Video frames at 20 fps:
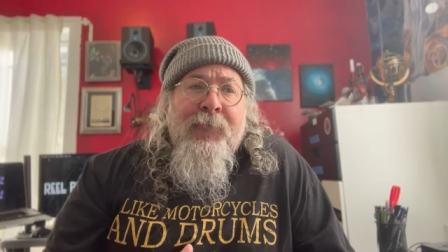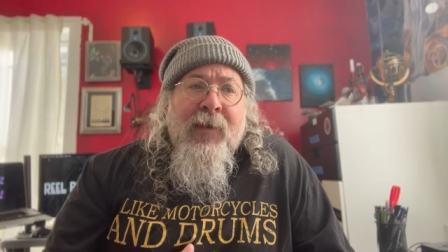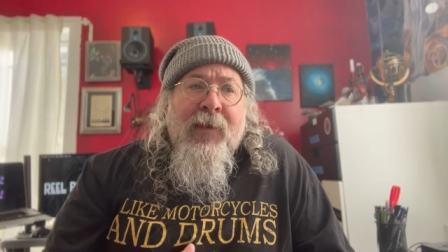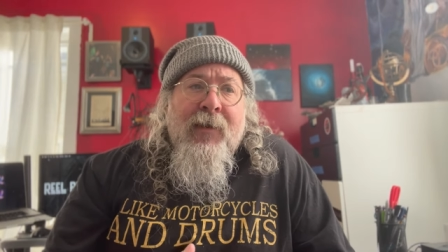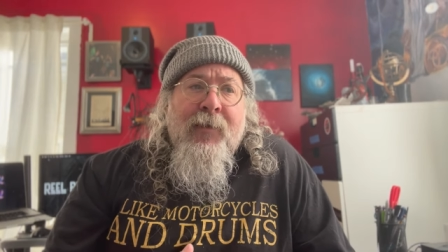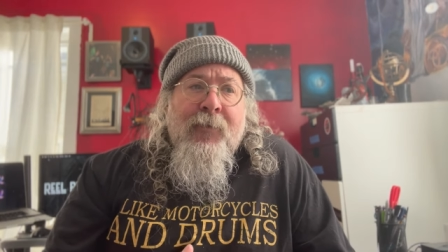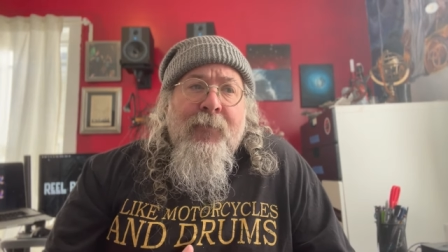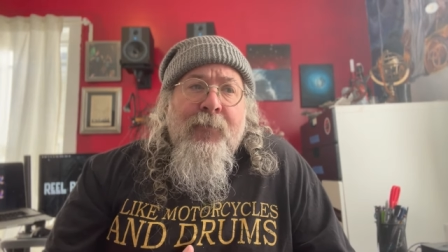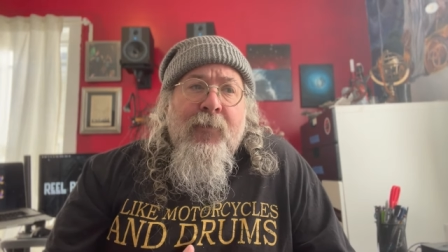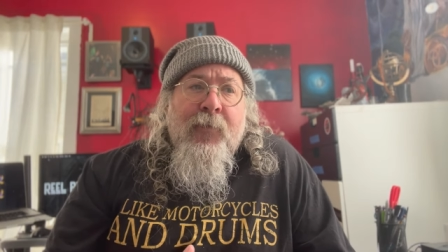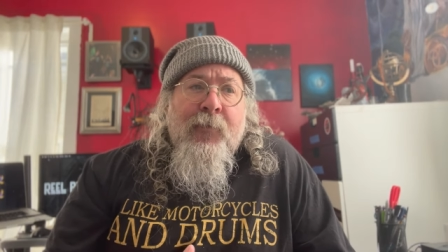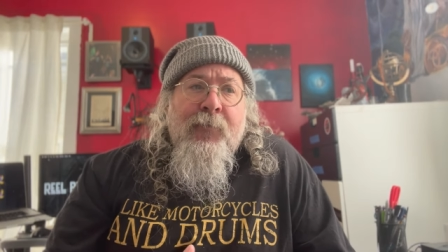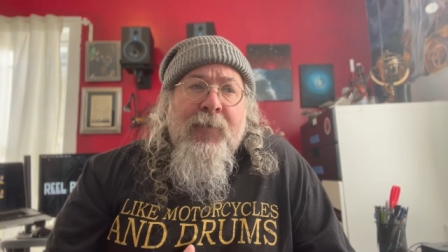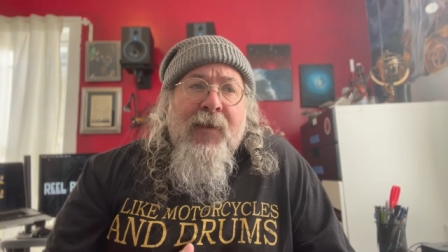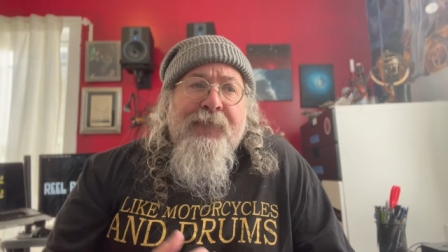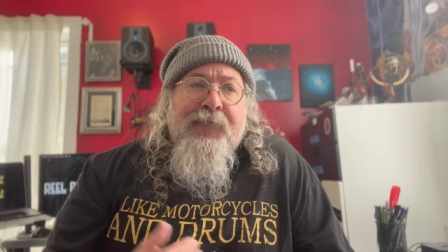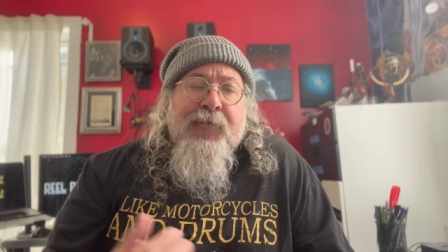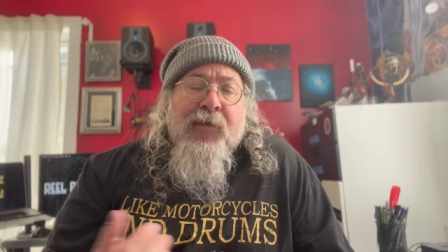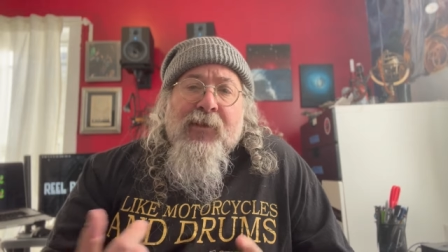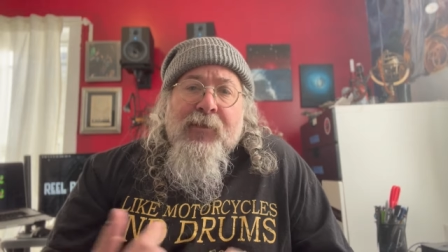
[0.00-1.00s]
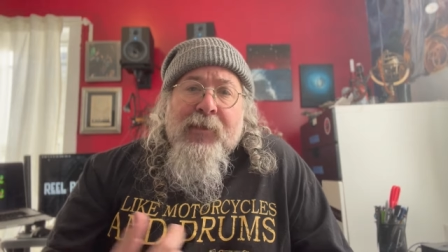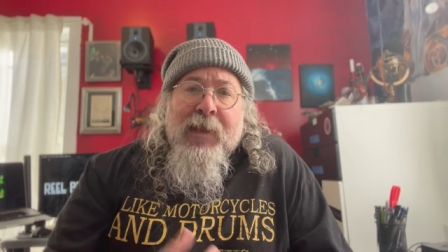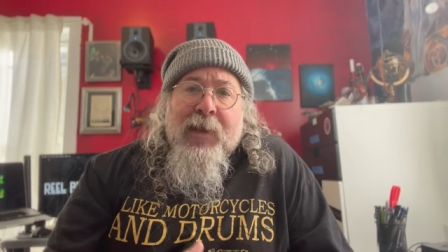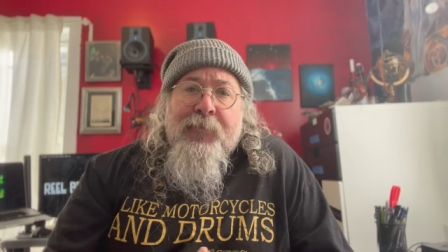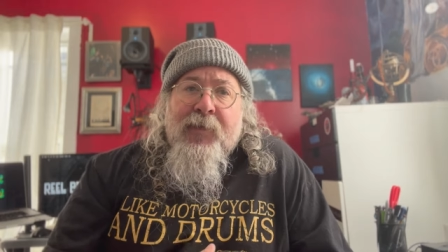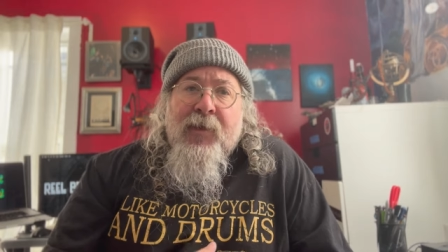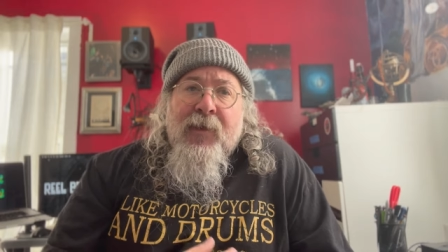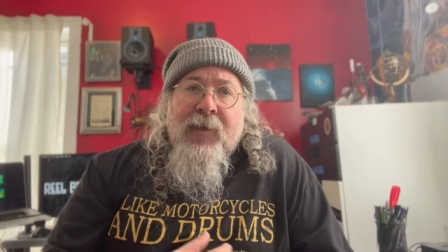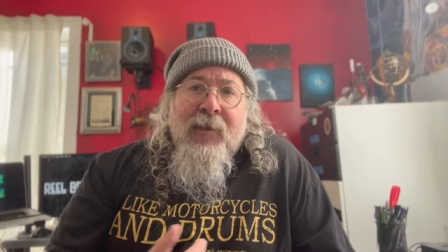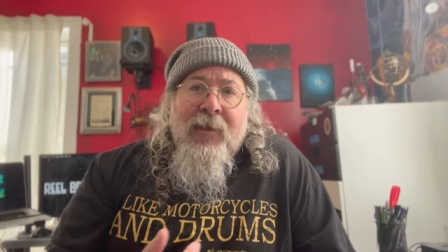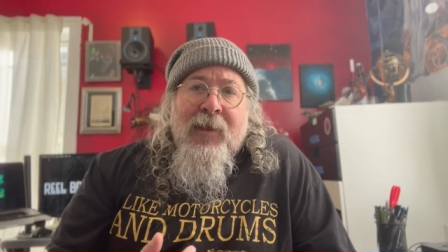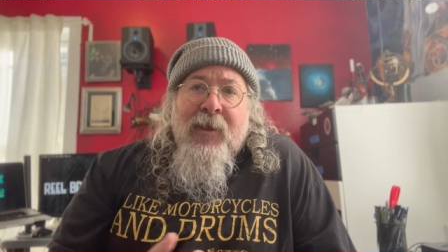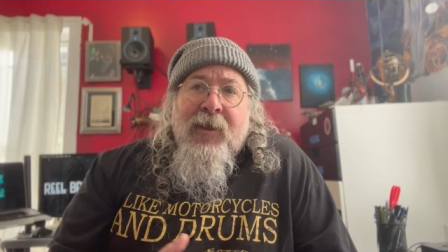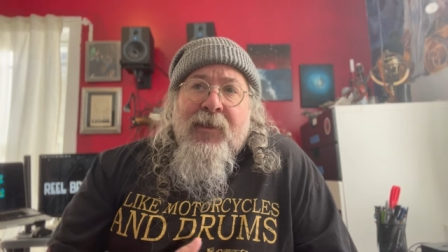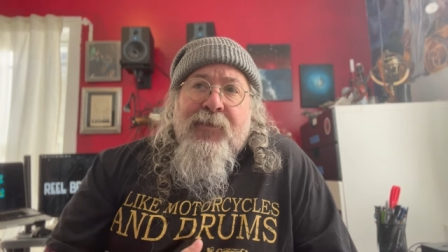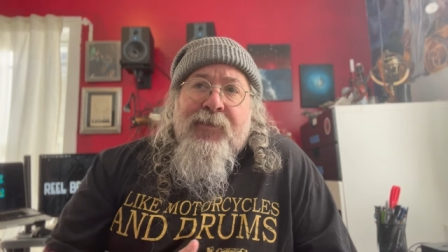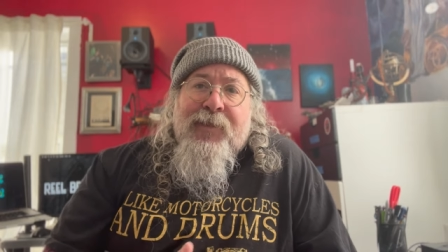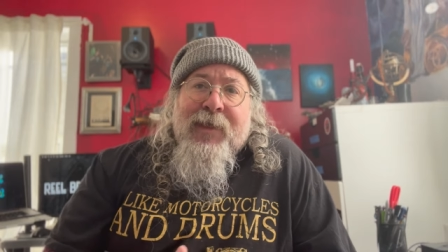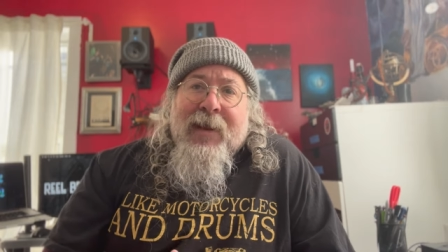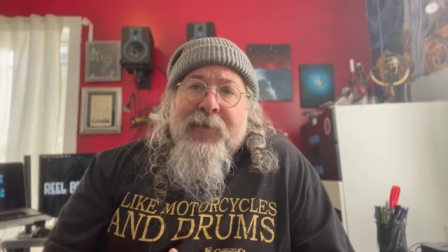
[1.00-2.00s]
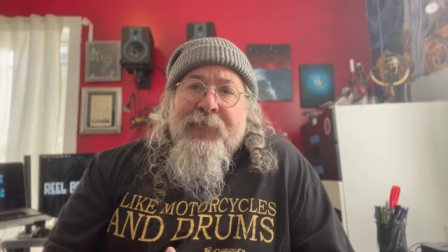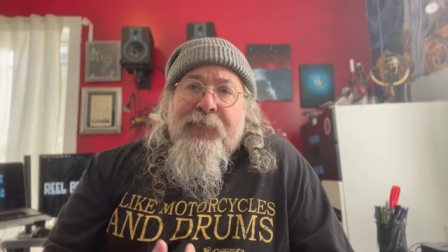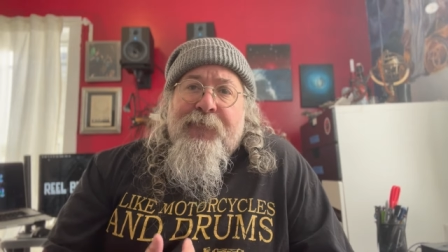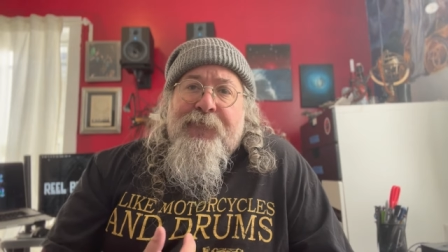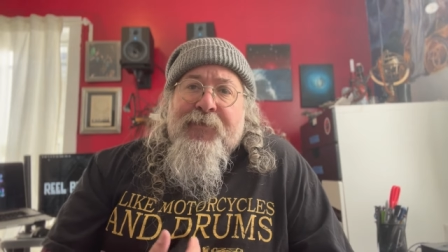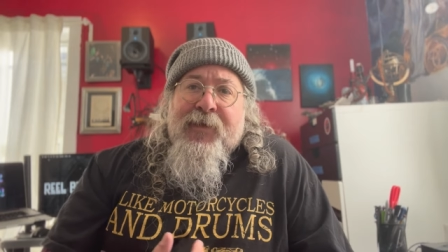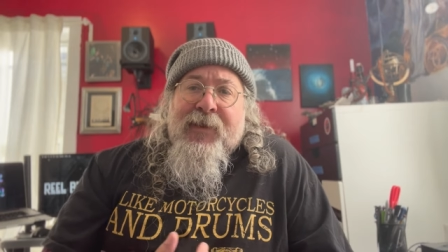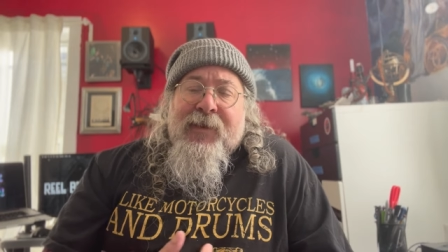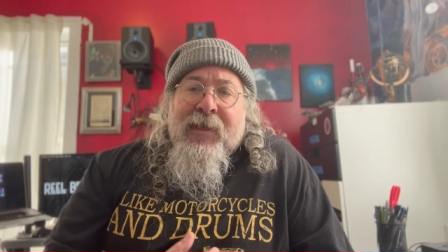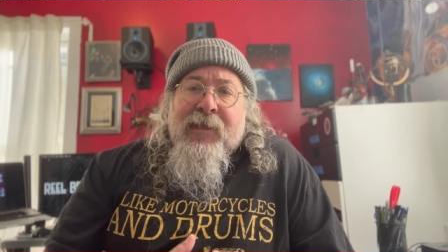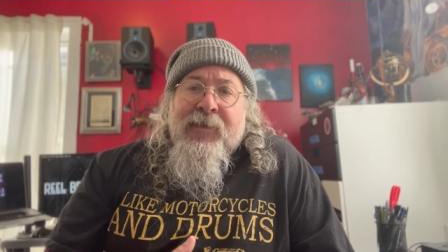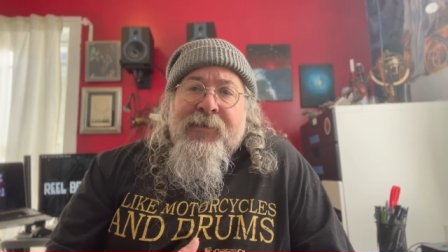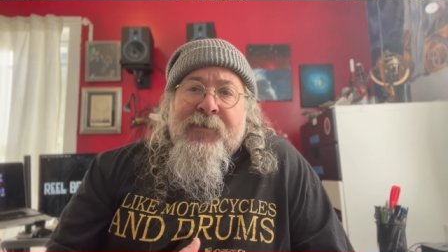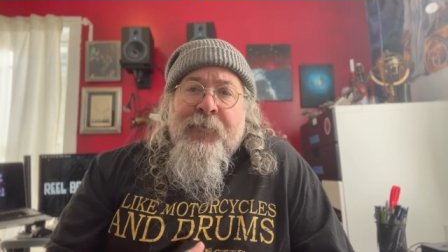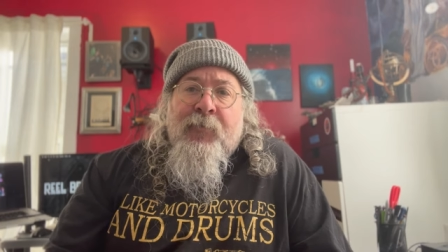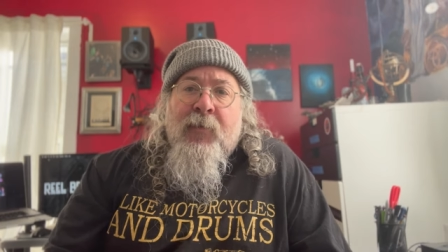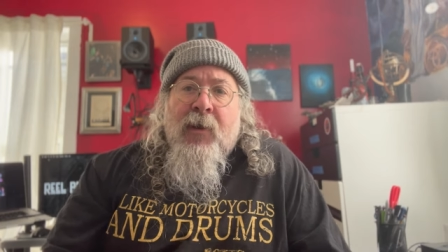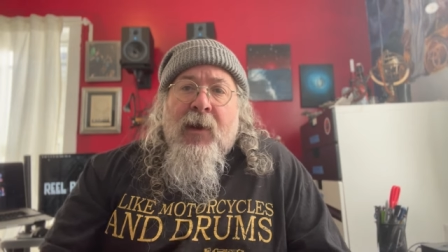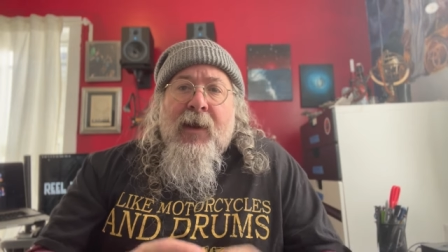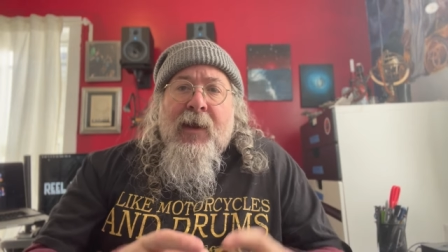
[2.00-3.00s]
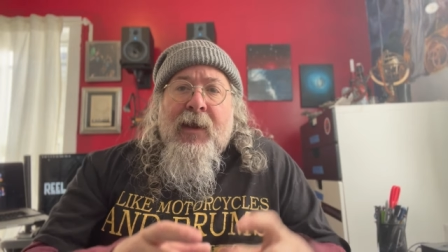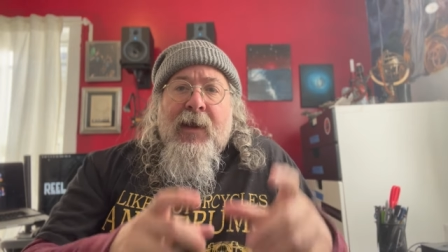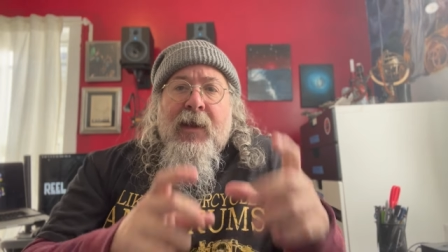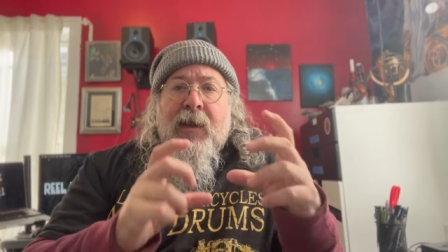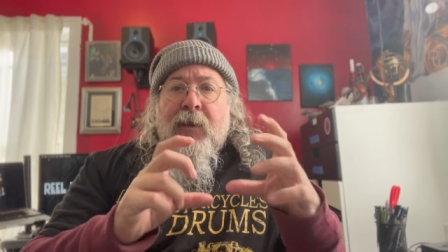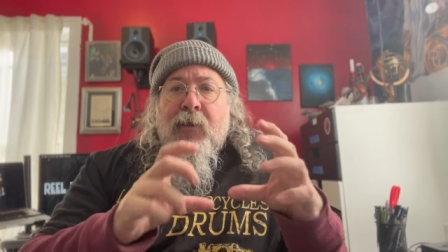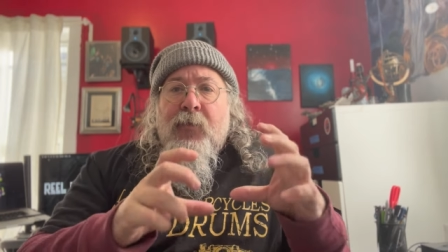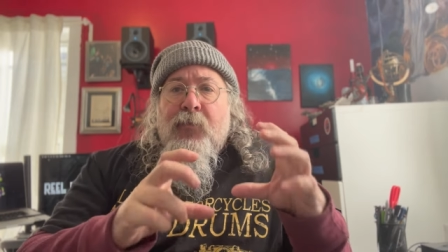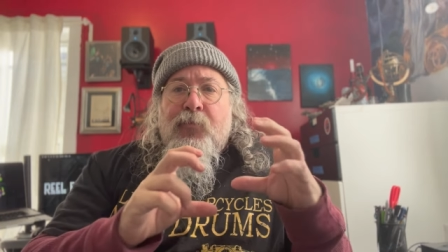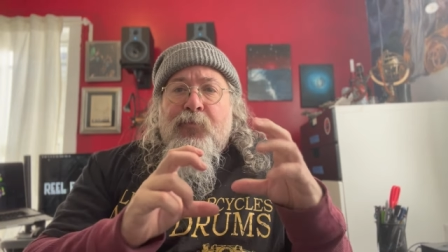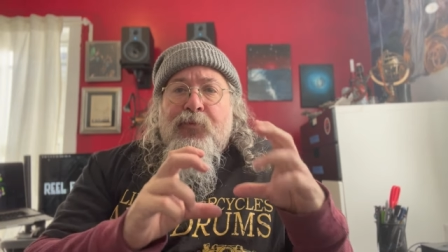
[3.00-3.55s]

a, a Mafer clamp that fit into my